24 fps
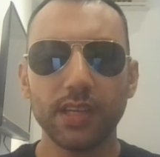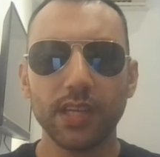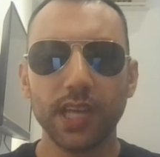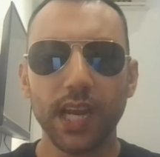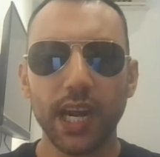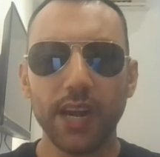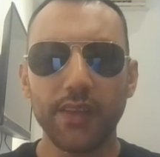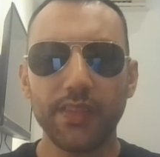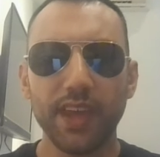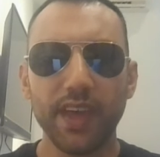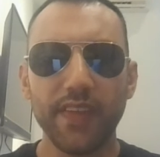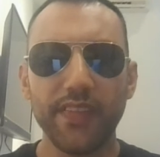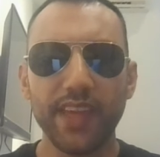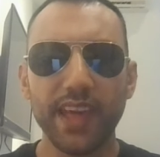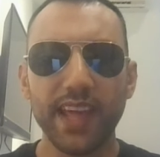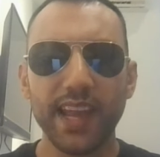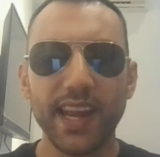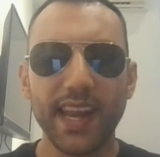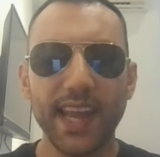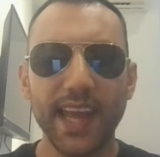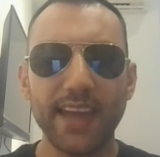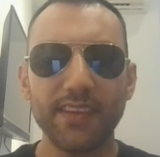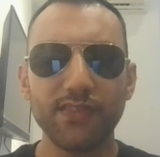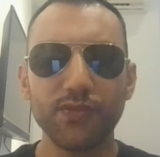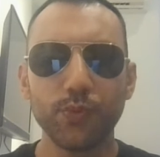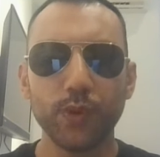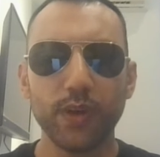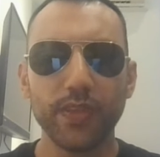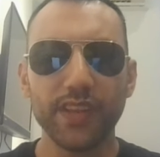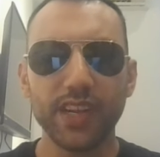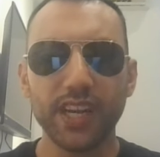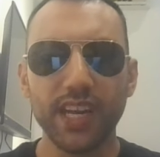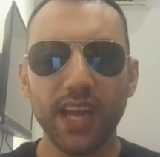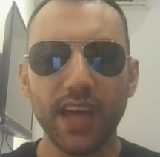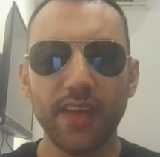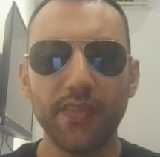And then they're left
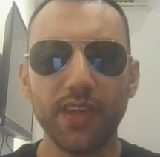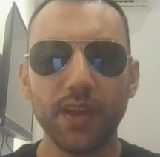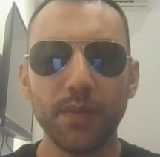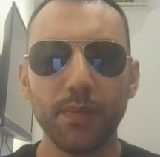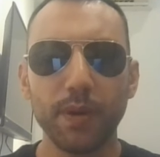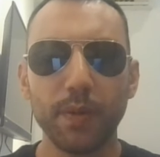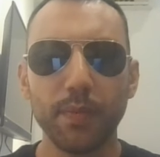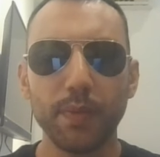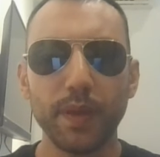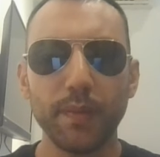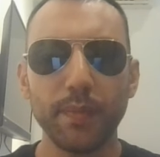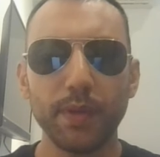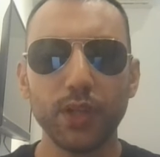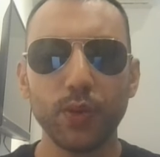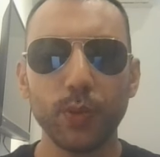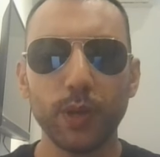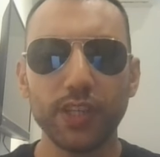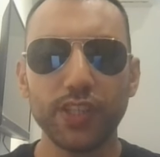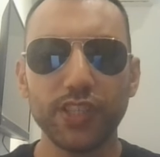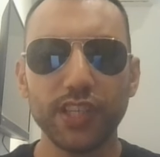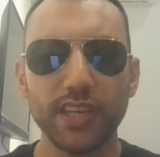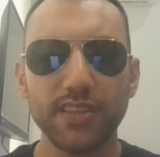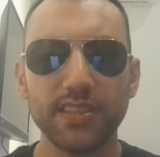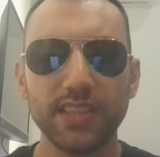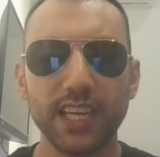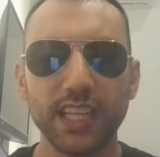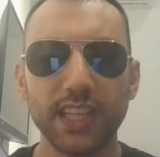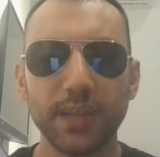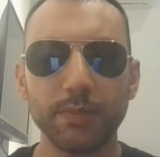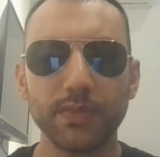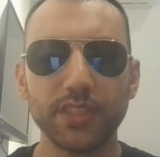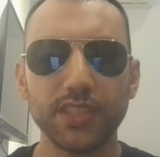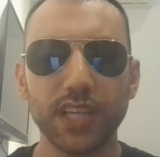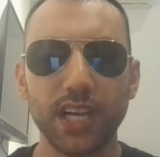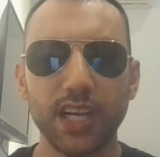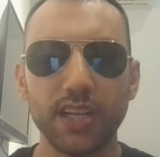with nothing but people who are just like
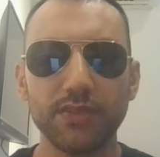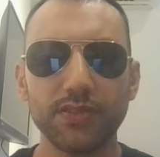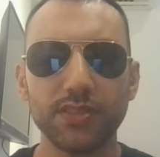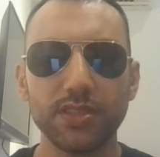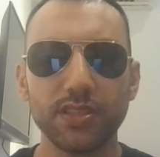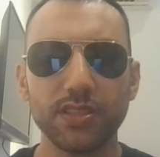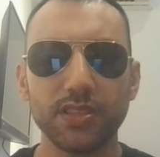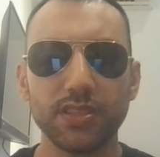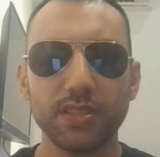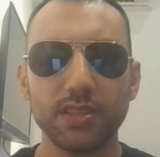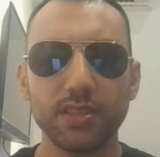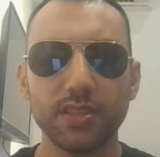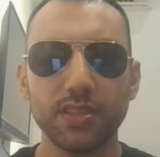themselves,